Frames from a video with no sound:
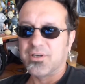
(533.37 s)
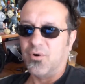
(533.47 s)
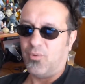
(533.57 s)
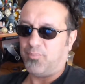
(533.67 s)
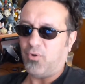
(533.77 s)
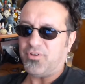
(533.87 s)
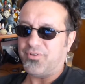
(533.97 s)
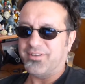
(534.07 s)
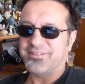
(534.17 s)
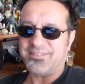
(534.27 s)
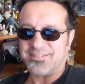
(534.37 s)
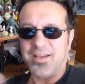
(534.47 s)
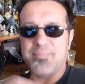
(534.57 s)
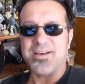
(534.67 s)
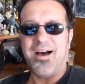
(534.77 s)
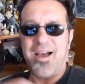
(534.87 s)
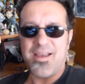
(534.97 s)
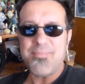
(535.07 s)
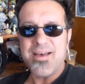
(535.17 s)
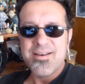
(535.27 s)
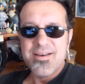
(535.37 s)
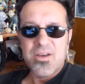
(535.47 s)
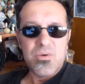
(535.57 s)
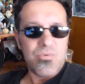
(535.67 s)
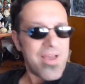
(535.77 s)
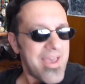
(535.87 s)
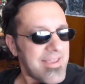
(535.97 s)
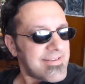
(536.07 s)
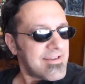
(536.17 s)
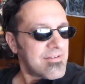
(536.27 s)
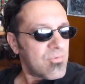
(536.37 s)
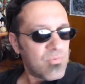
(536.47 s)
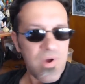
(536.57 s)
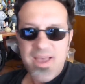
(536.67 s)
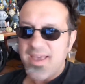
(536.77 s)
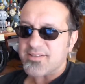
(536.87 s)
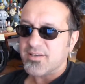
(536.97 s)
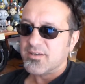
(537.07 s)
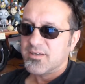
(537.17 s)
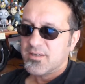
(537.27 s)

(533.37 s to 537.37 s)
Or in both your ears at the same time. Right? Right.